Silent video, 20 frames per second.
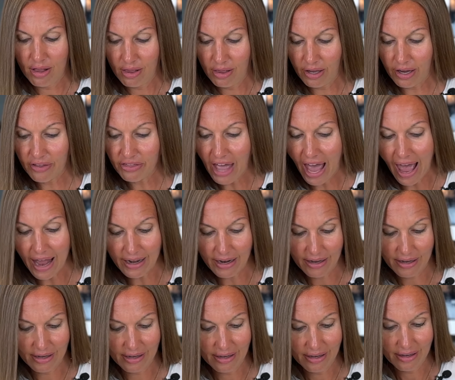Look at that.
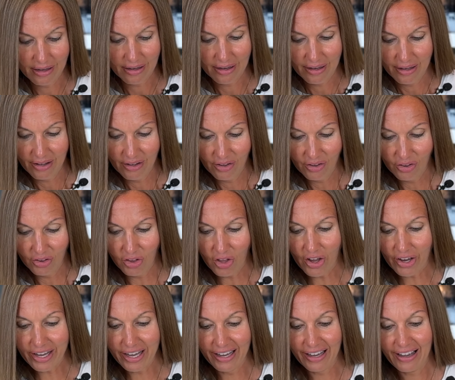
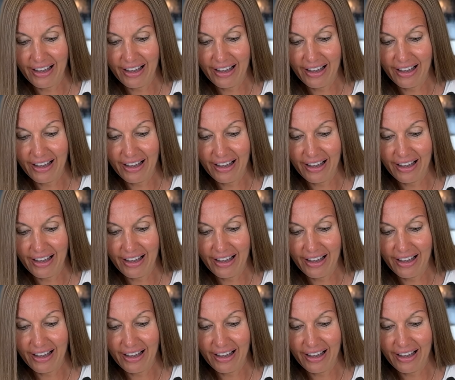Look